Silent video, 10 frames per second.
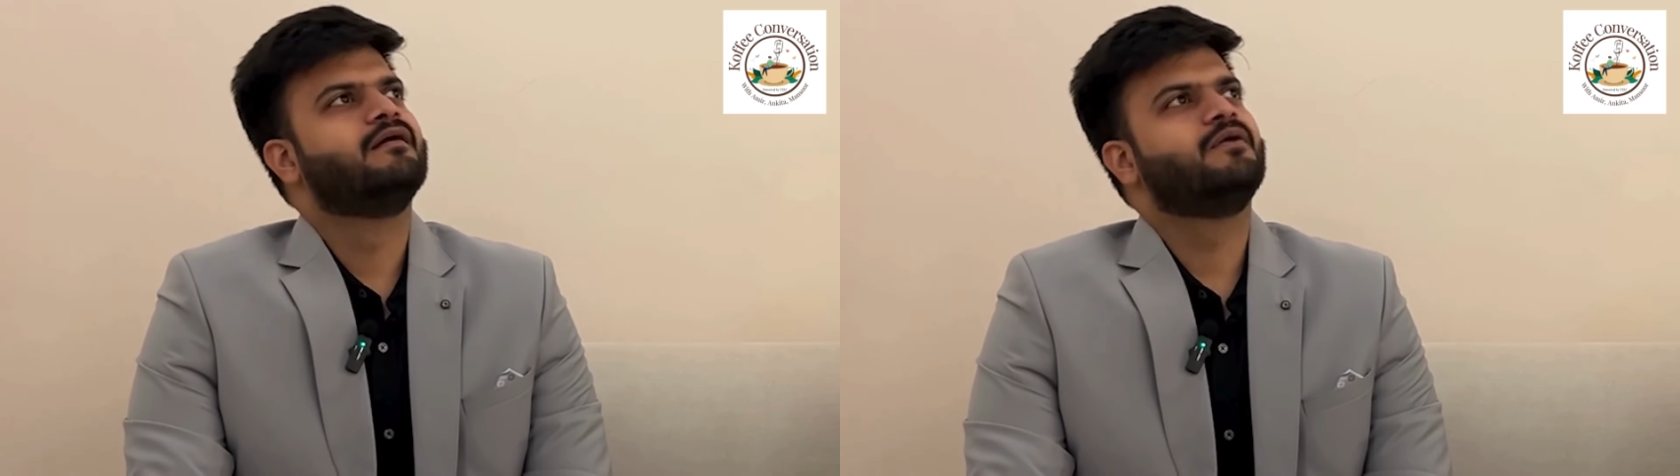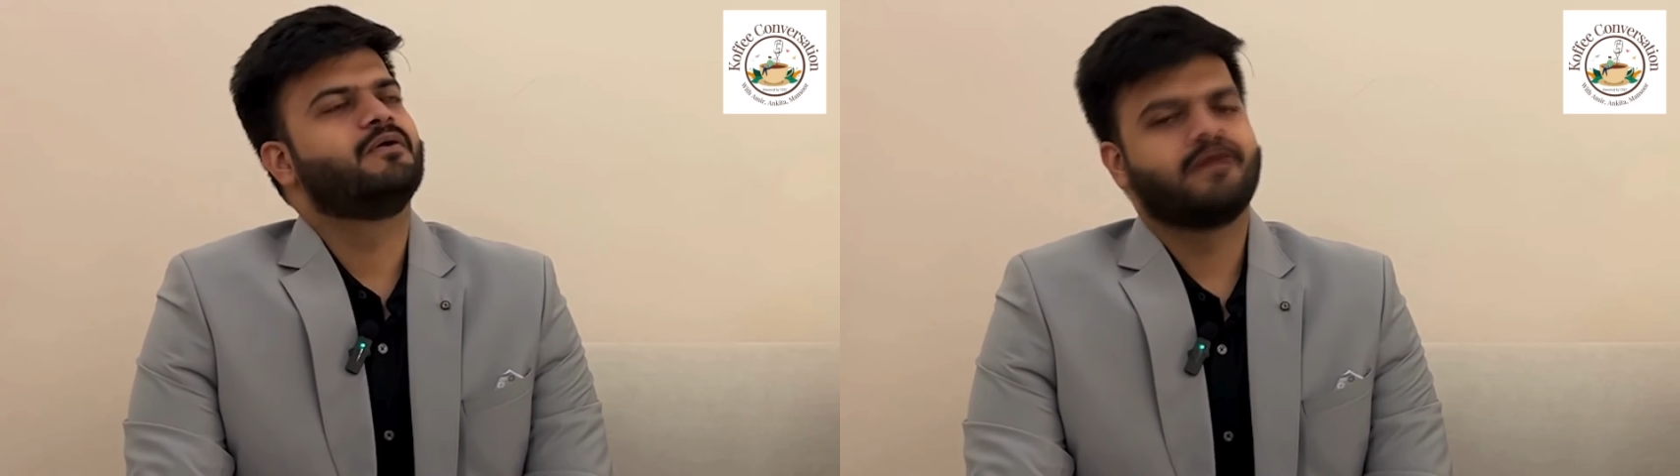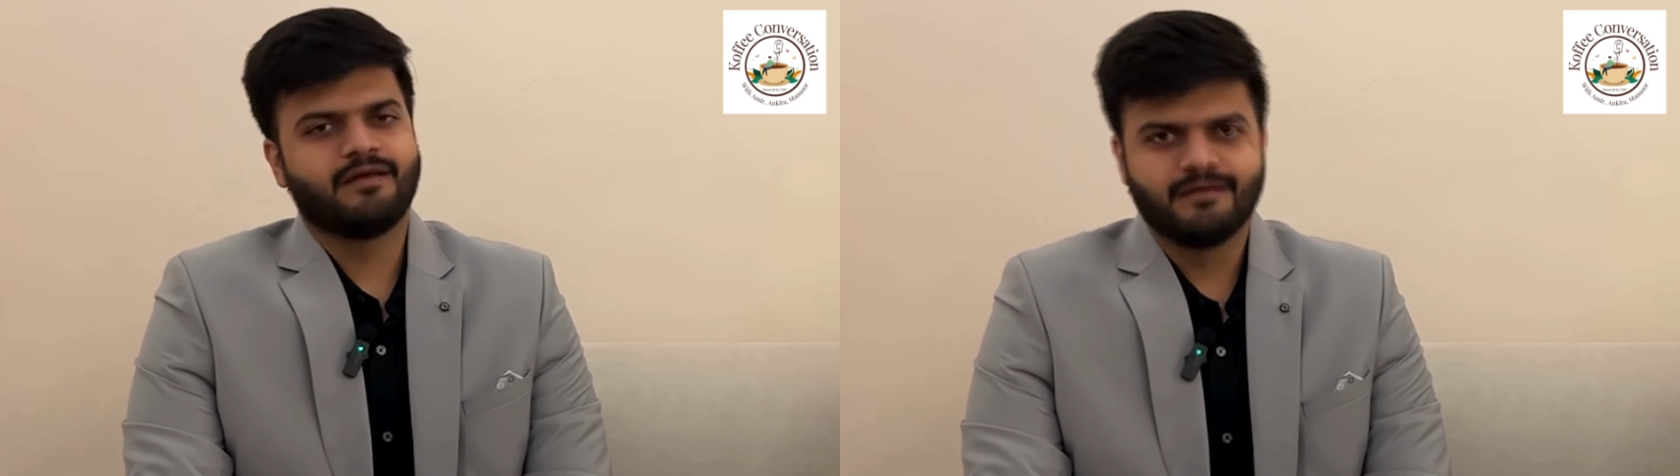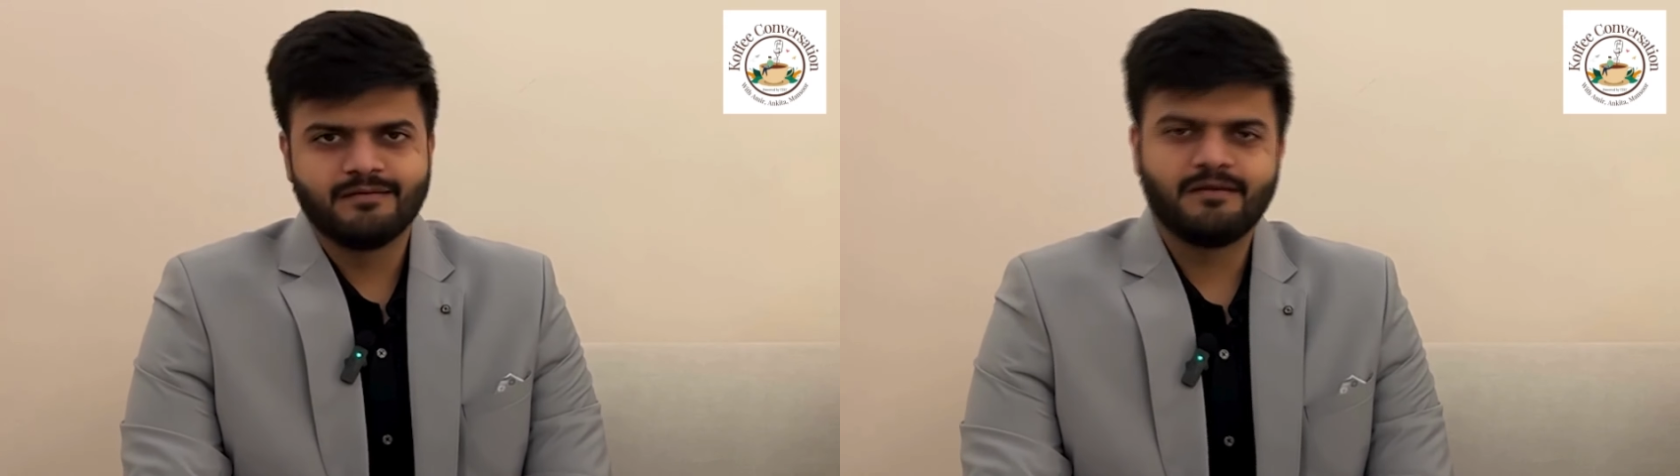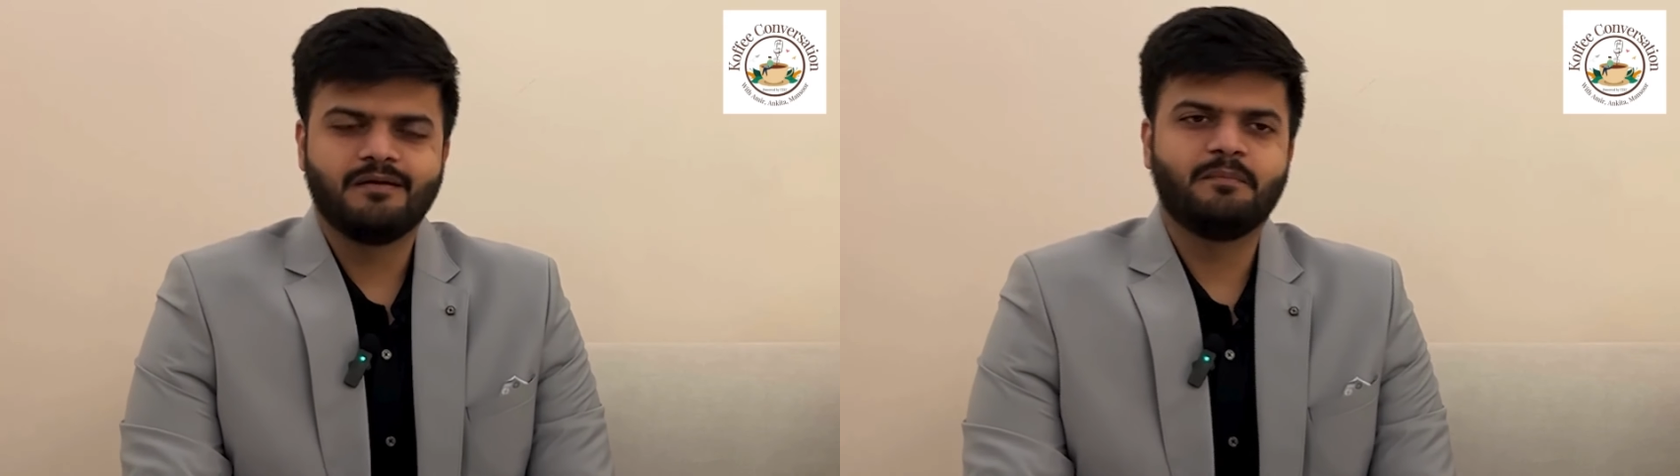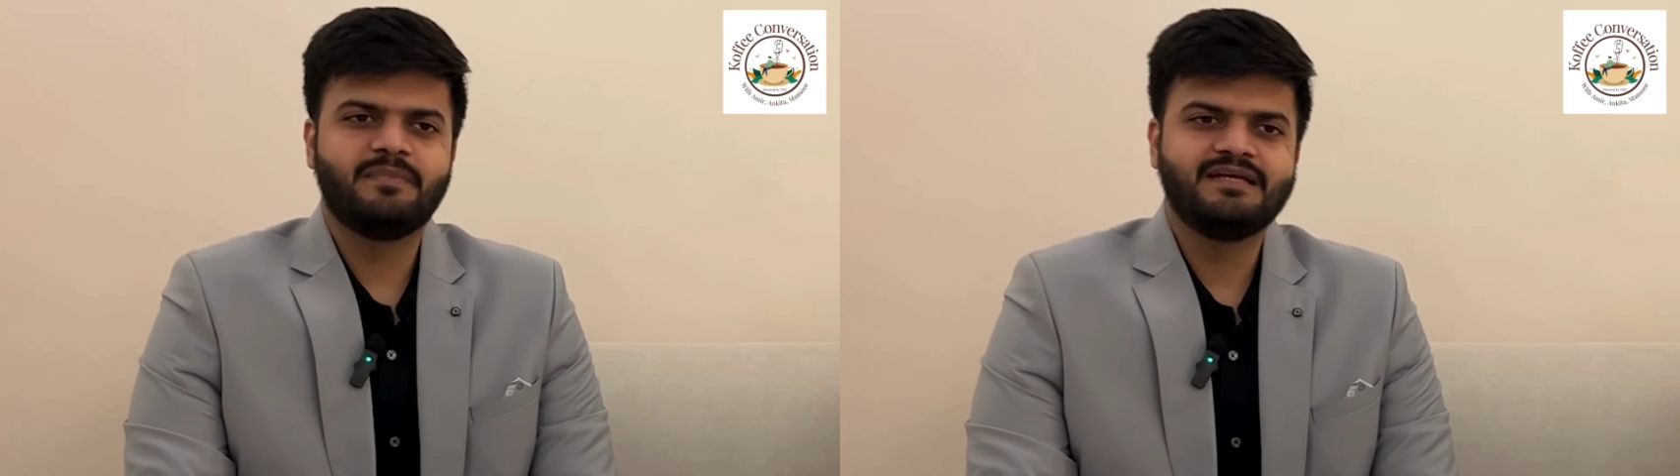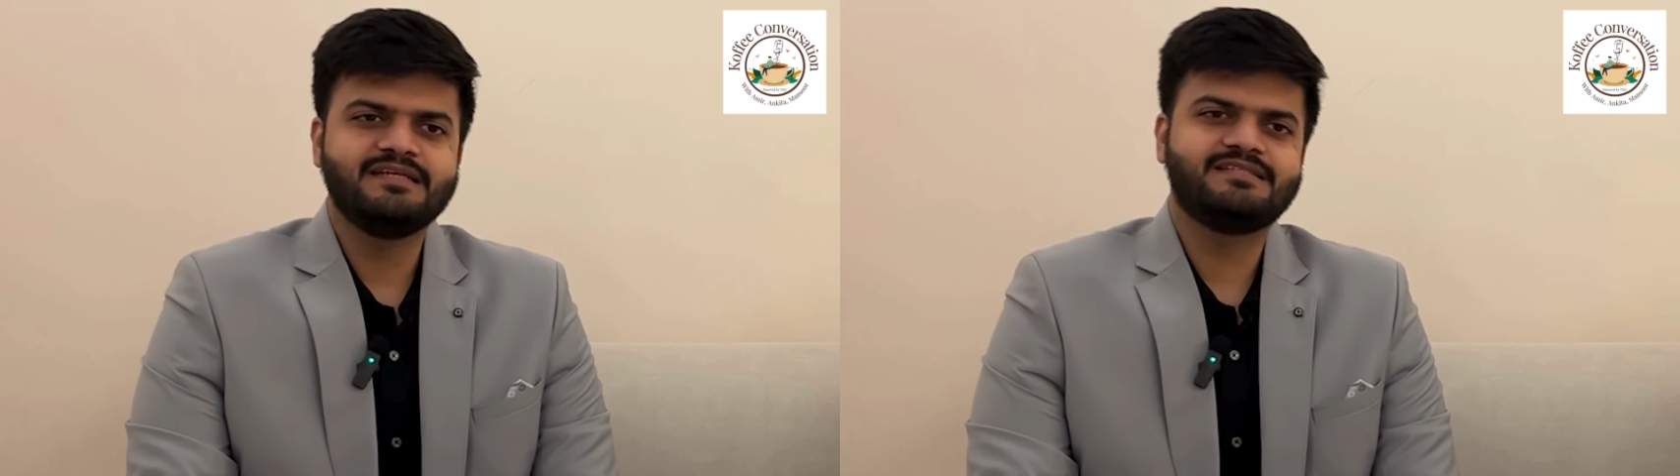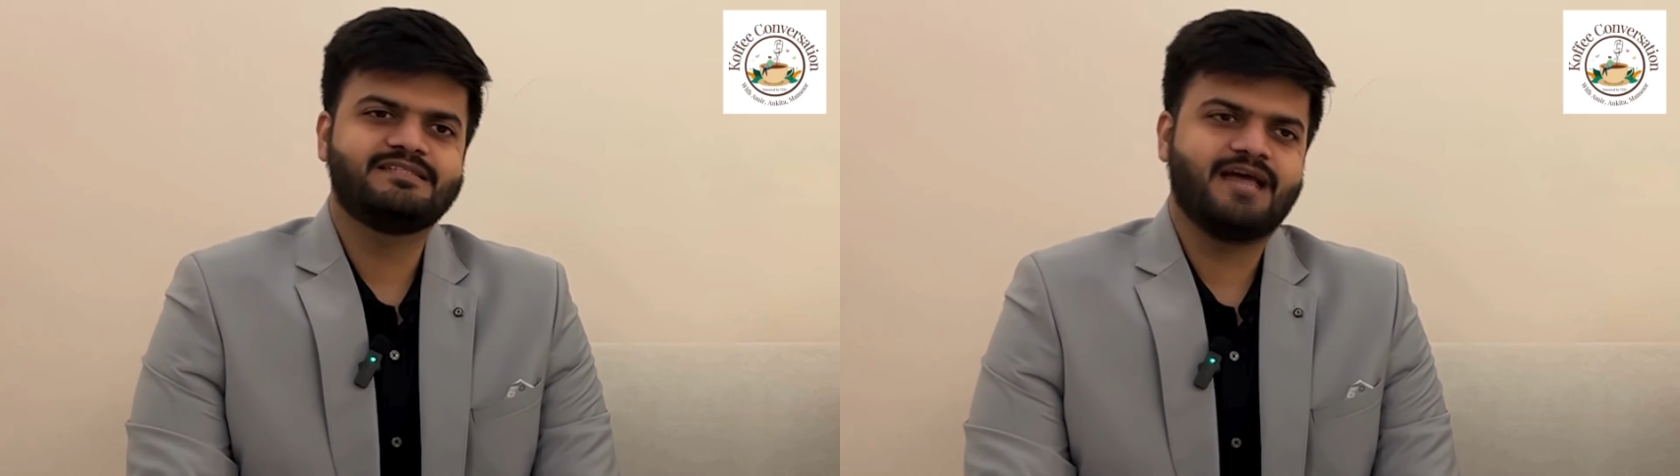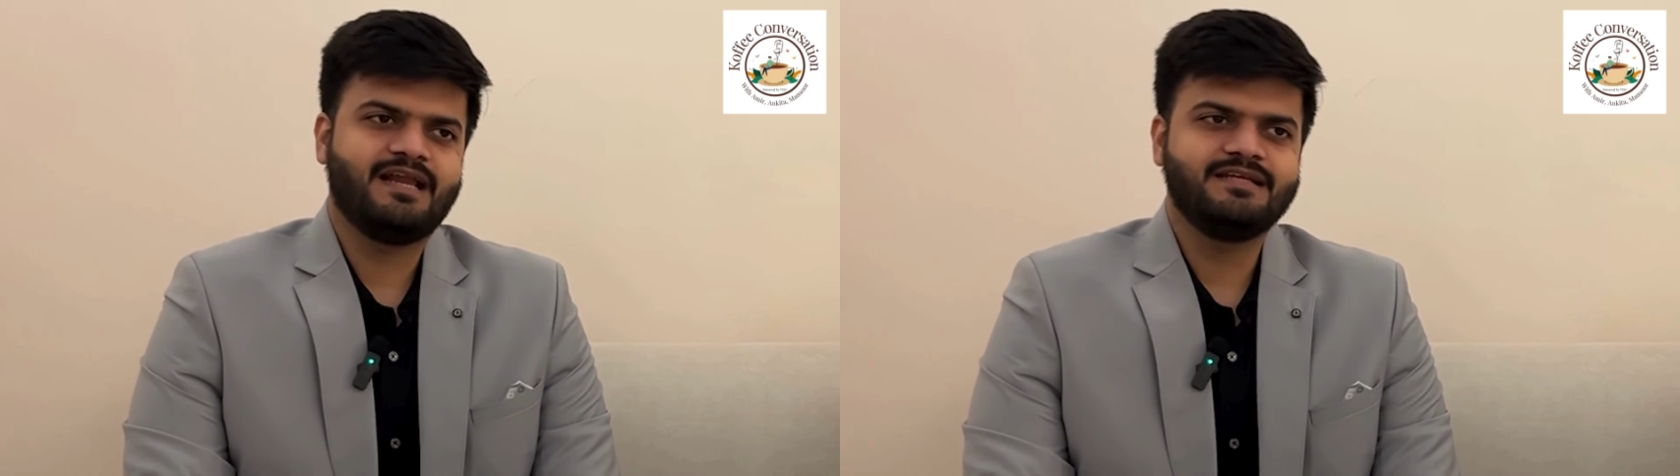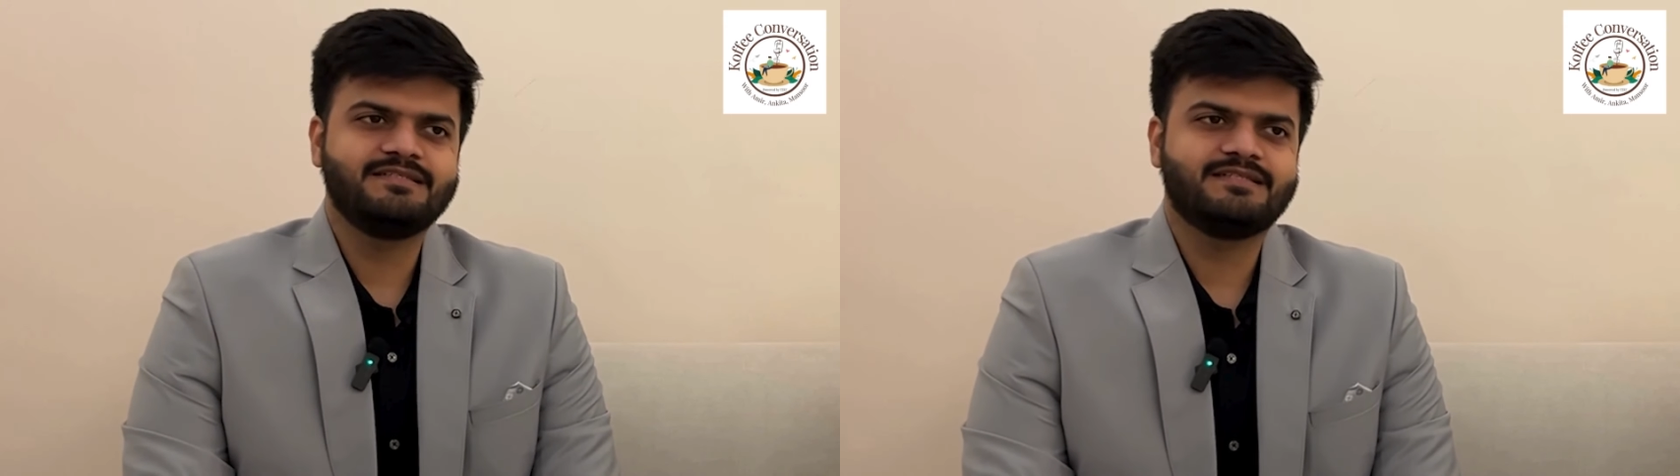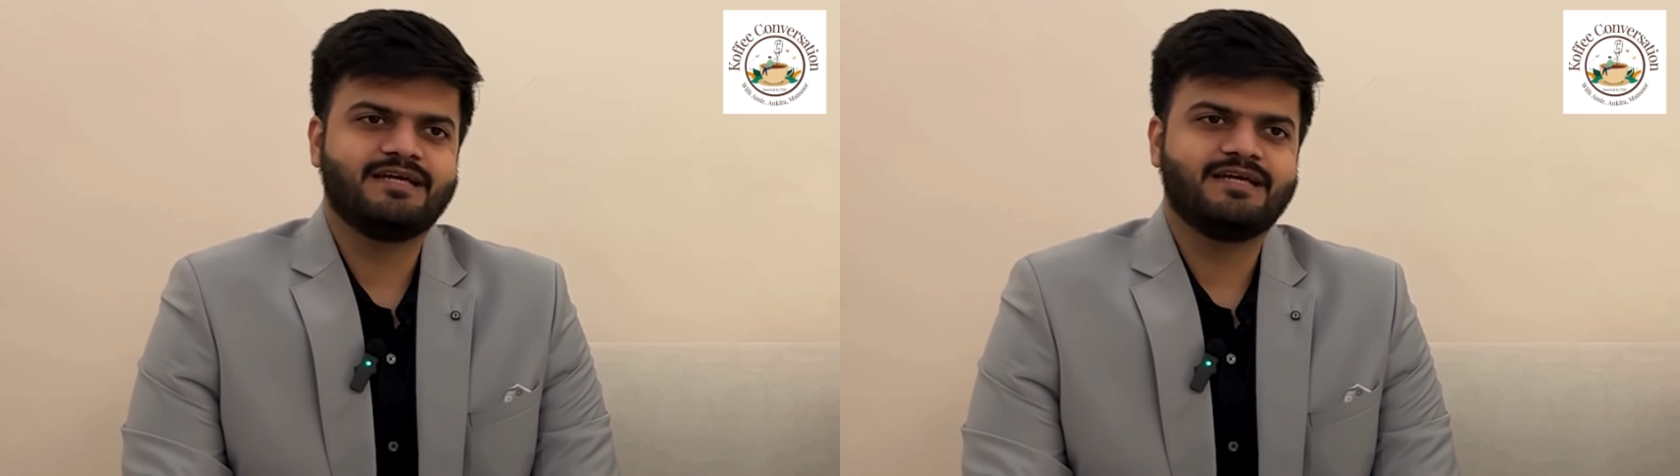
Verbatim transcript: Okay, biggest challenge